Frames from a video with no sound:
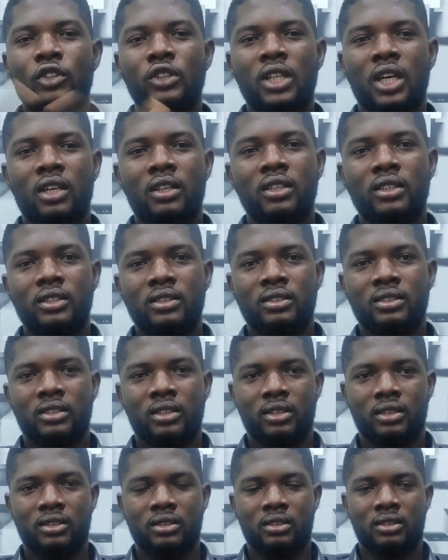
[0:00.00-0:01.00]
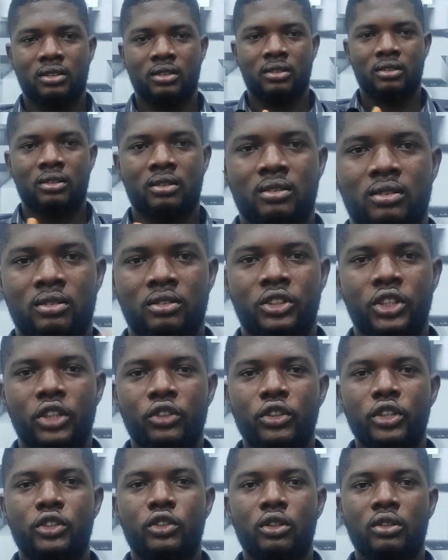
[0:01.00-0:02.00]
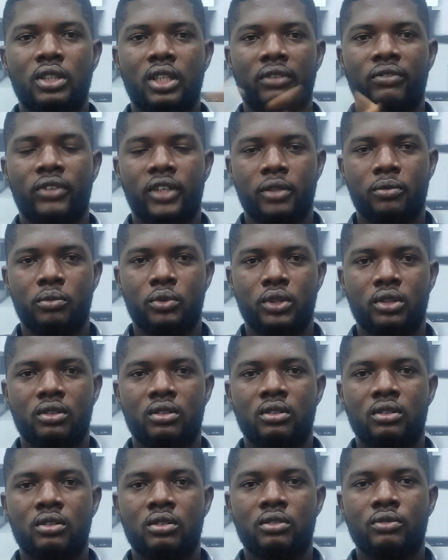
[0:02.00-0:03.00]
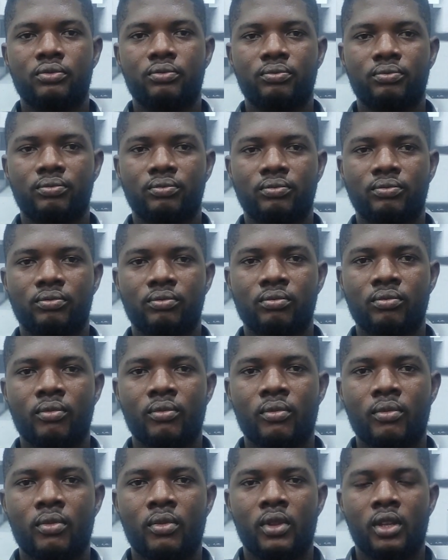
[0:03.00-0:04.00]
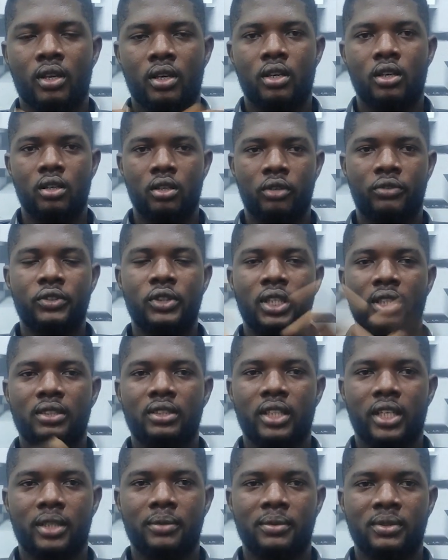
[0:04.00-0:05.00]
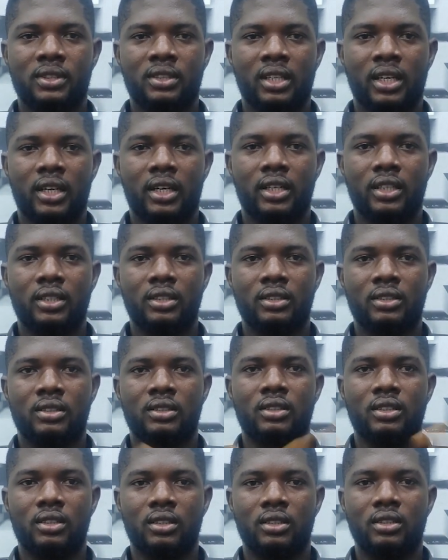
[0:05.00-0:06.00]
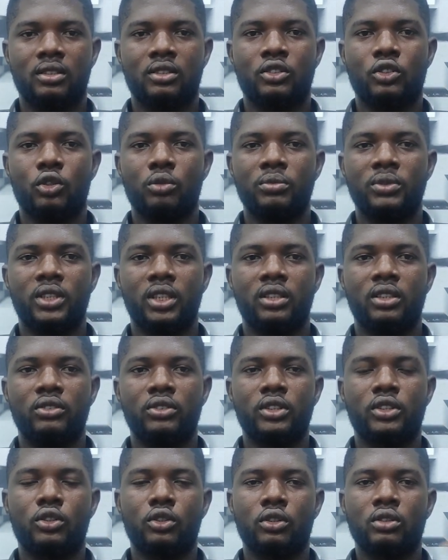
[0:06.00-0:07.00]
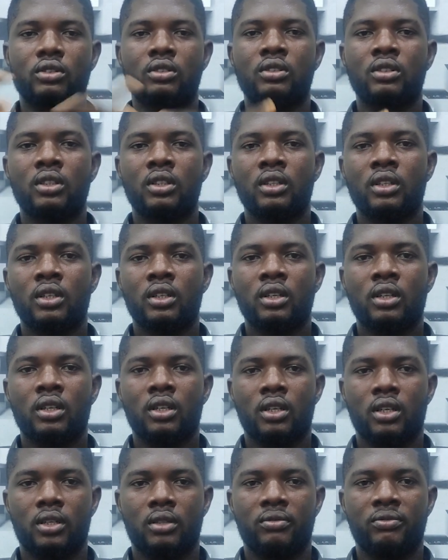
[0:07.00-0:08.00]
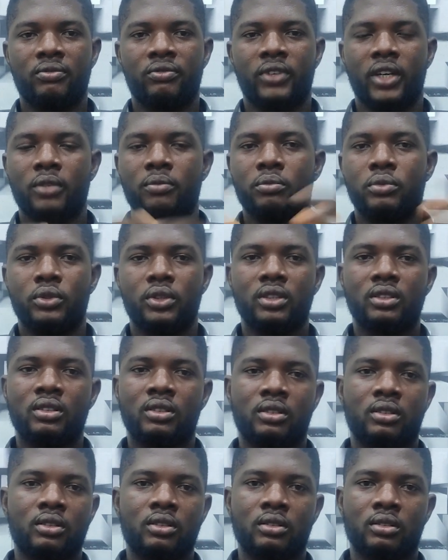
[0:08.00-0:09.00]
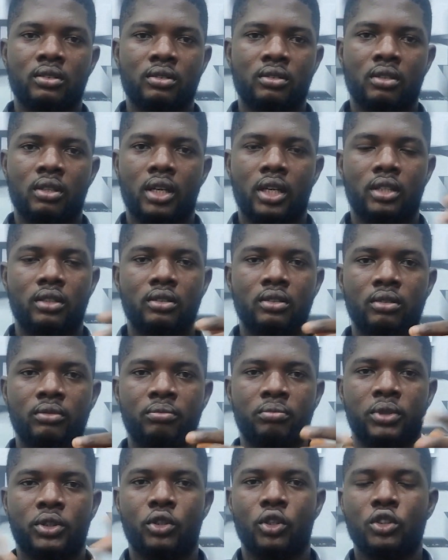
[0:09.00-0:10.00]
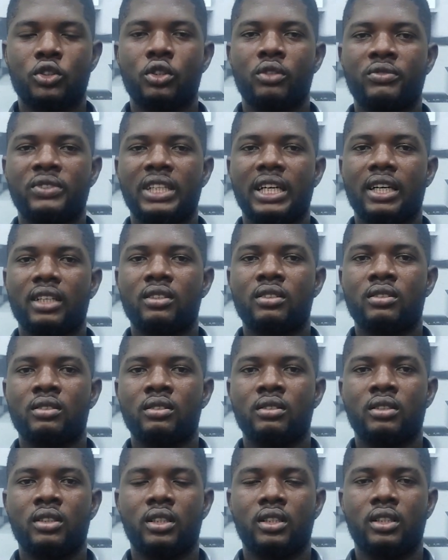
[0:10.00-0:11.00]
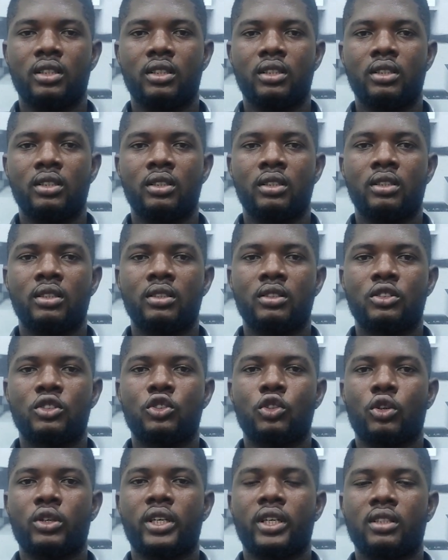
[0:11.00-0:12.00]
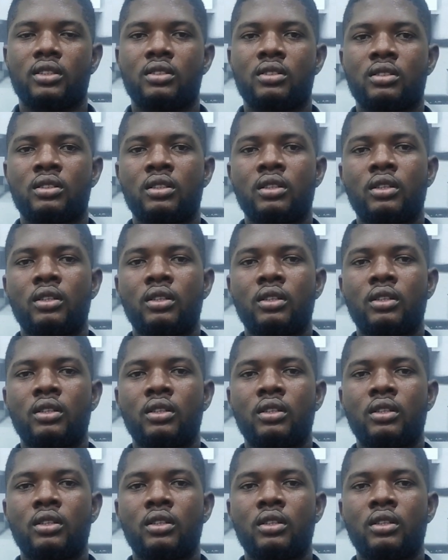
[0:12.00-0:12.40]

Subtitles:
on our list is generator that vibrates. Often at times I see some generators vibrate, and because of that the socket